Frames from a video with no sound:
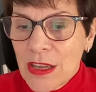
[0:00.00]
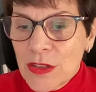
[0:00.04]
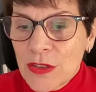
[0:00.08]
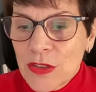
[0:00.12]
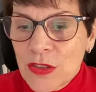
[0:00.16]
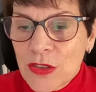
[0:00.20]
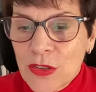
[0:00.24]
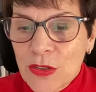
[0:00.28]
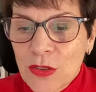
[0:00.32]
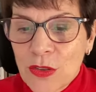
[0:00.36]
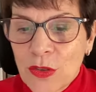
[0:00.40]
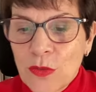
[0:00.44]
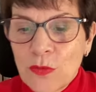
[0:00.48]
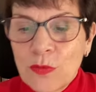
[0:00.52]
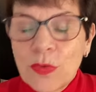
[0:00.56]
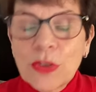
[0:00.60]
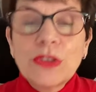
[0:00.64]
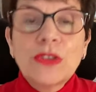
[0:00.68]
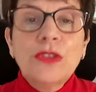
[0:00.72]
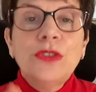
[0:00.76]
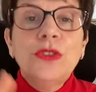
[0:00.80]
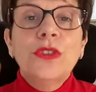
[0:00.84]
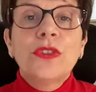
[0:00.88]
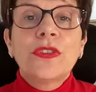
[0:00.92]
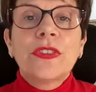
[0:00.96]
So, what
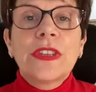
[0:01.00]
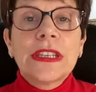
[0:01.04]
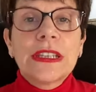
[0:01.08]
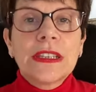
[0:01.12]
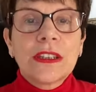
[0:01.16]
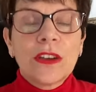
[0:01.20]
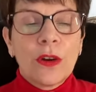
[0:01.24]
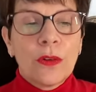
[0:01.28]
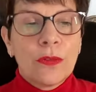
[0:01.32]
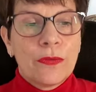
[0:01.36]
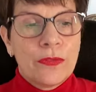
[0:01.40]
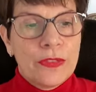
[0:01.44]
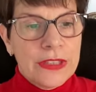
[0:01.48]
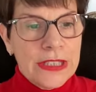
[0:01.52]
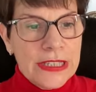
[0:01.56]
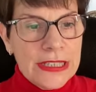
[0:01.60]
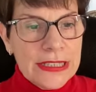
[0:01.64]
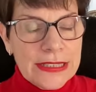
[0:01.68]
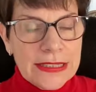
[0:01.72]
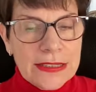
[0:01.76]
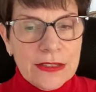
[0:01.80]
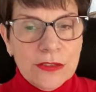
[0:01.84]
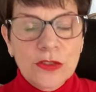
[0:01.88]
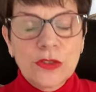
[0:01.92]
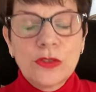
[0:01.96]
do you think of
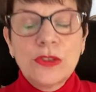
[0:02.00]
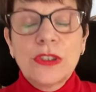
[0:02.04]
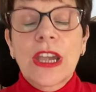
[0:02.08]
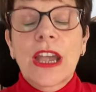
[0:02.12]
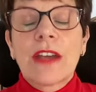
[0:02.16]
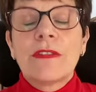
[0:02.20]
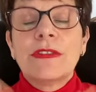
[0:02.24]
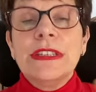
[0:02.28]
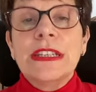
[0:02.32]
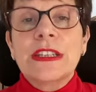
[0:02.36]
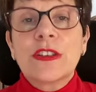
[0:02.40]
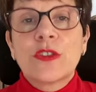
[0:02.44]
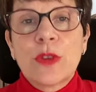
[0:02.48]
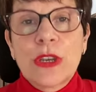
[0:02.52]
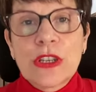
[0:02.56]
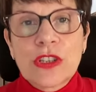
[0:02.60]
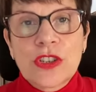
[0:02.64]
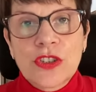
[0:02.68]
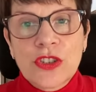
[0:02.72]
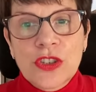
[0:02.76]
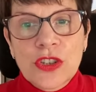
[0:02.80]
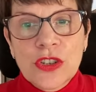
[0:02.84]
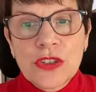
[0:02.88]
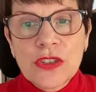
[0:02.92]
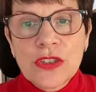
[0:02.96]
this? Do you have any
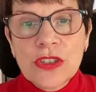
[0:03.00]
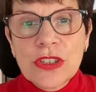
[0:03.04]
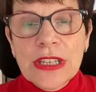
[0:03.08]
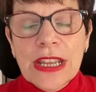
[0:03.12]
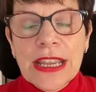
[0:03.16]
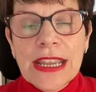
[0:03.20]
questions?